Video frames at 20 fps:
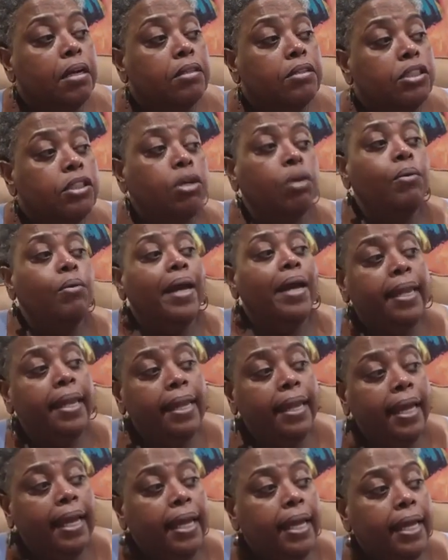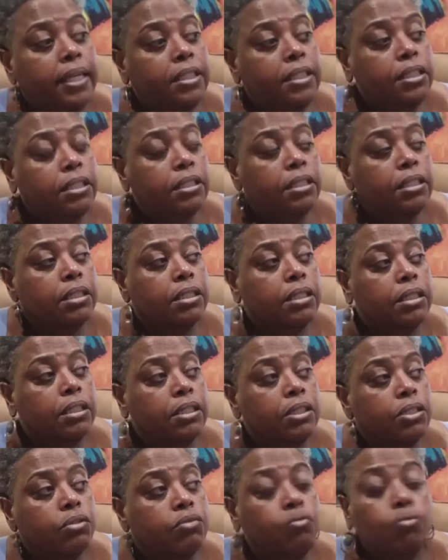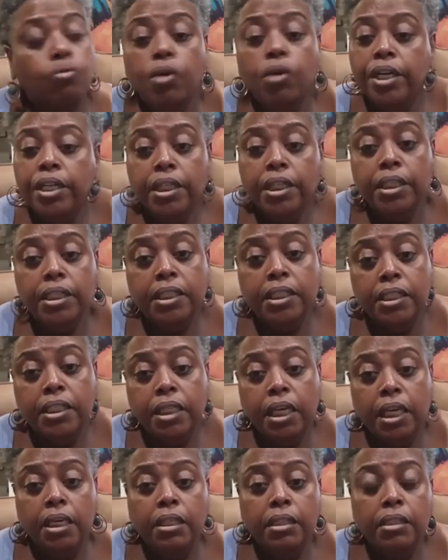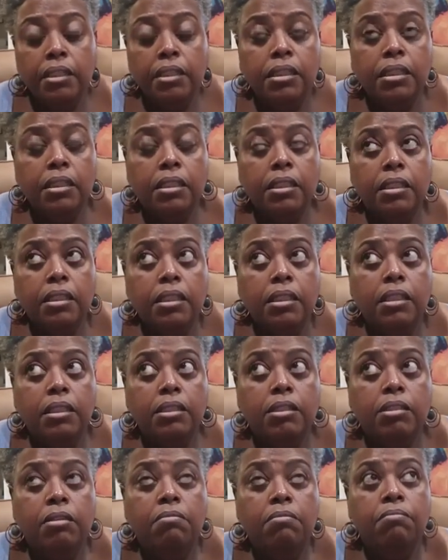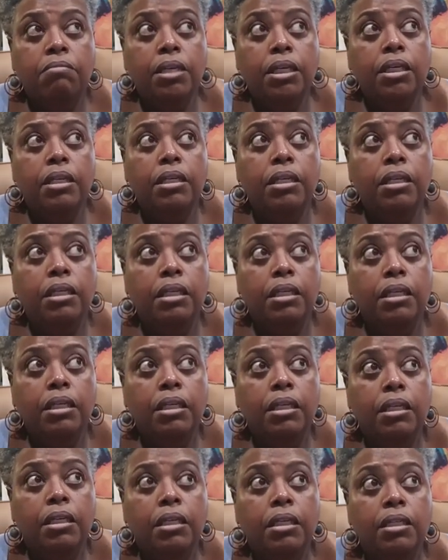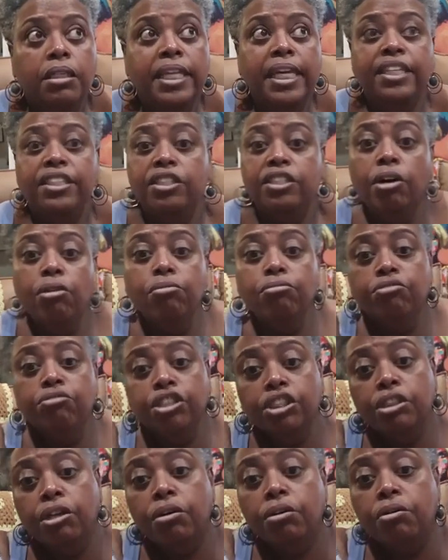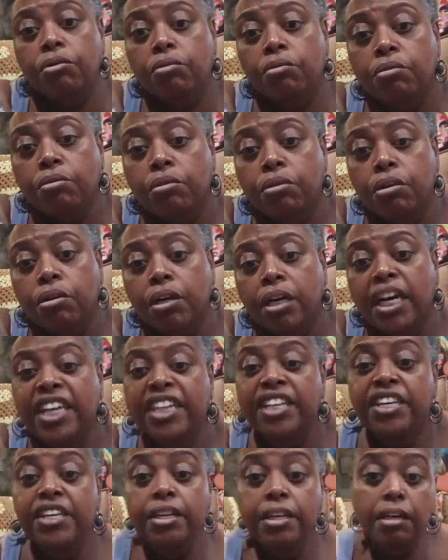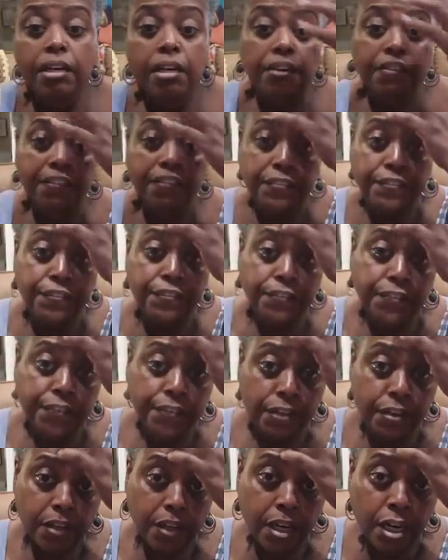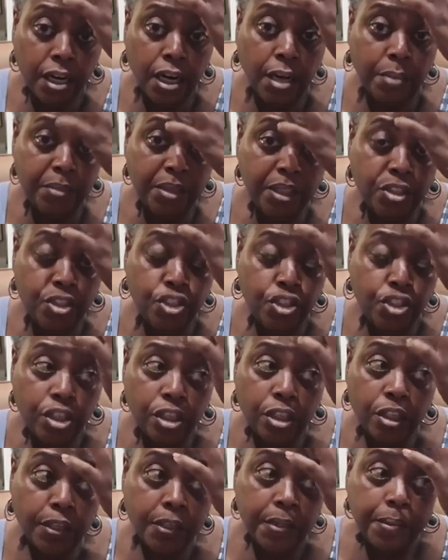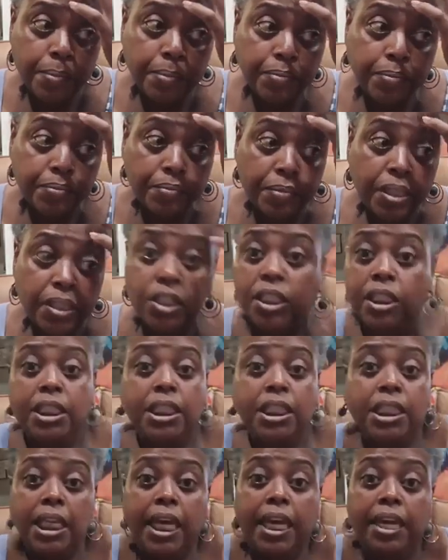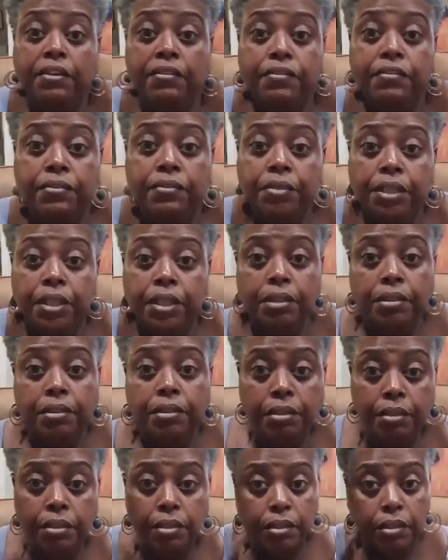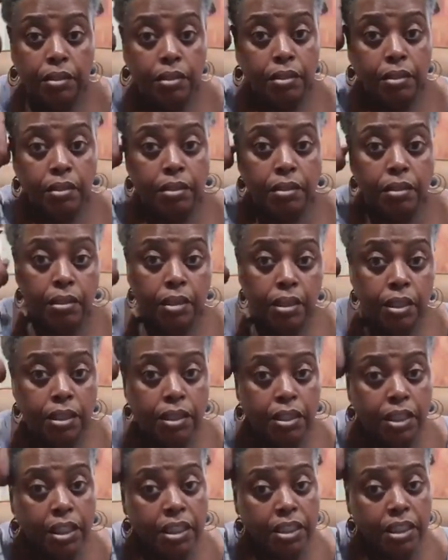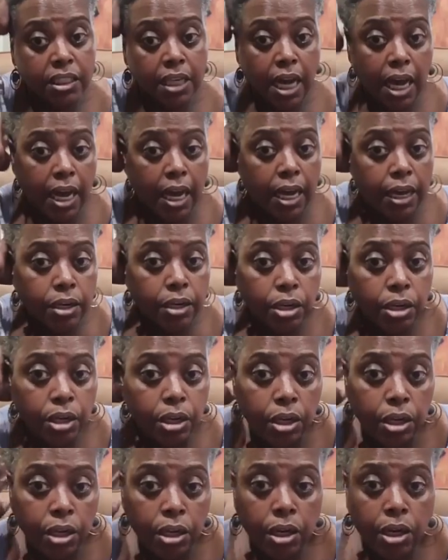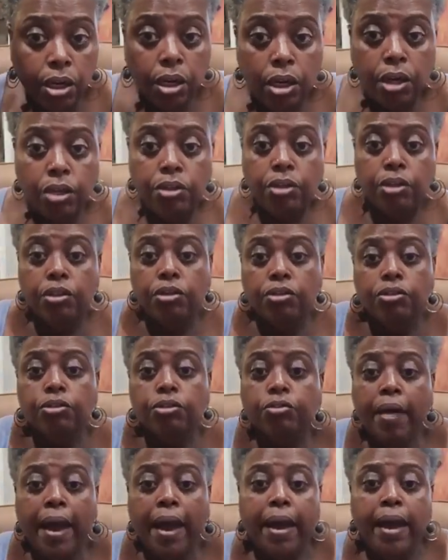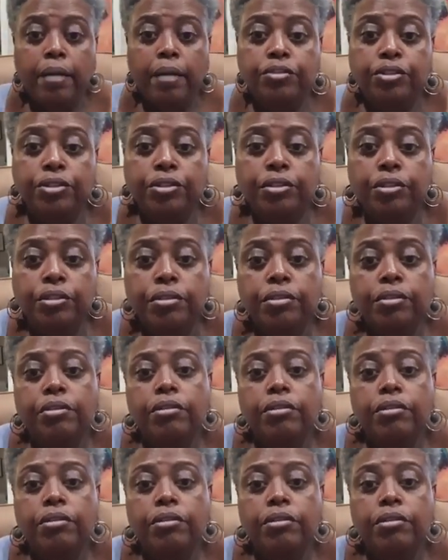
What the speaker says: So Atlanta is one of the states to me that don't show enough homage to slavery. It does not. New Hampshire.